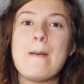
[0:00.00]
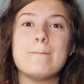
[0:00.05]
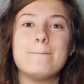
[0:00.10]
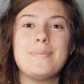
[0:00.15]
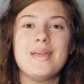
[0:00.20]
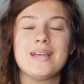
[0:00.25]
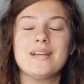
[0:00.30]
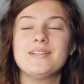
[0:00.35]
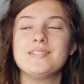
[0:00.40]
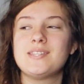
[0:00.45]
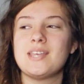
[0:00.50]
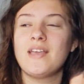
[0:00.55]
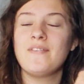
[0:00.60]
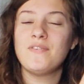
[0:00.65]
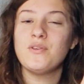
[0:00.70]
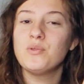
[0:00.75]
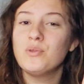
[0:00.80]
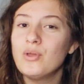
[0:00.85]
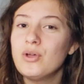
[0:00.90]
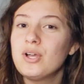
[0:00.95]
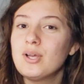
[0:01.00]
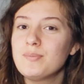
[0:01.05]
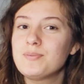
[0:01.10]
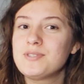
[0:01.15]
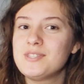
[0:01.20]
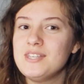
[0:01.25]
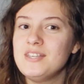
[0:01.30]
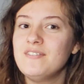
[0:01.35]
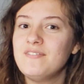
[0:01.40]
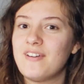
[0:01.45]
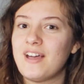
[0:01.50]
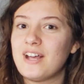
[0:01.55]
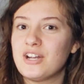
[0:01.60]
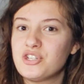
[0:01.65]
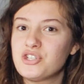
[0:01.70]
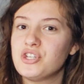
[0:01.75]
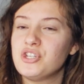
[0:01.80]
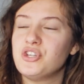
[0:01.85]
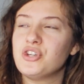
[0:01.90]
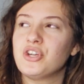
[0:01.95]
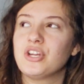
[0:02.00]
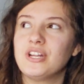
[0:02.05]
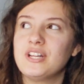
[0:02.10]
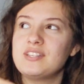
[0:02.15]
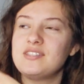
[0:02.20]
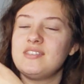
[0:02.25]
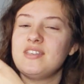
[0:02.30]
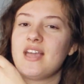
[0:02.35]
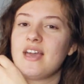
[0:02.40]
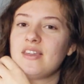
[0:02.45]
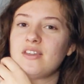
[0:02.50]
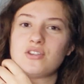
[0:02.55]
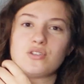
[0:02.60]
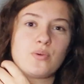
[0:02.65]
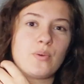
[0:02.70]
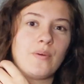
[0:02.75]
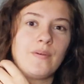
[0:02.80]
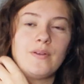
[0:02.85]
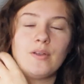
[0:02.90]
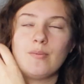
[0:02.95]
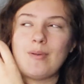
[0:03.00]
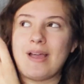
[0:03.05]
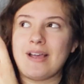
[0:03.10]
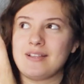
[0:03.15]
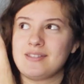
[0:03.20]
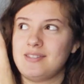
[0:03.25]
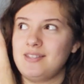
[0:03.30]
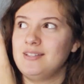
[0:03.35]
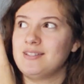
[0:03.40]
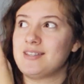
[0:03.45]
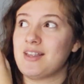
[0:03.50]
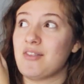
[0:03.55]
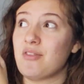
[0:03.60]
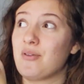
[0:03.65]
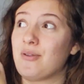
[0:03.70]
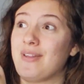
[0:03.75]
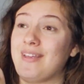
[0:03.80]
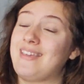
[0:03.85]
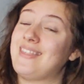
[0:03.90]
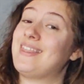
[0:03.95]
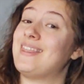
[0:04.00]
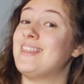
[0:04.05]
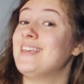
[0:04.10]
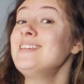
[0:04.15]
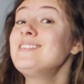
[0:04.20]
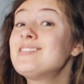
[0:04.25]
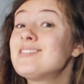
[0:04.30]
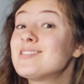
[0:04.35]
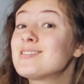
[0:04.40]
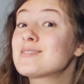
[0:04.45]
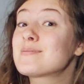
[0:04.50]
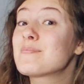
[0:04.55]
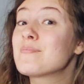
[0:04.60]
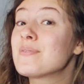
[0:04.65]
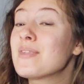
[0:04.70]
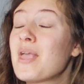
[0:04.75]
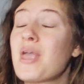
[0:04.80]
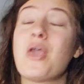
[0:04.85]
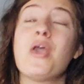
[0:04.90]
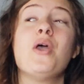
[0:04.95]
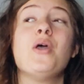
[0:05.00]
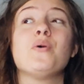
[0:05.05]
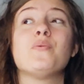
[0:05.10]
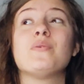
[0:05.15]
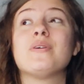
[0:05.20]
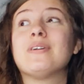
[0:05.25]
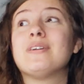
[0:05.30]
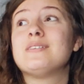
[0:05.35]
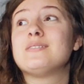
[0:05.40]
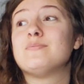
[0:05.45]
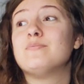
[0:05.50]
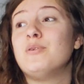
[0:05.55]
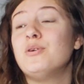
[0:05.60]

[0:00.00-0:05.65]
because if you look up scene fashion, you're going to see editorial magazines that look like this, whereas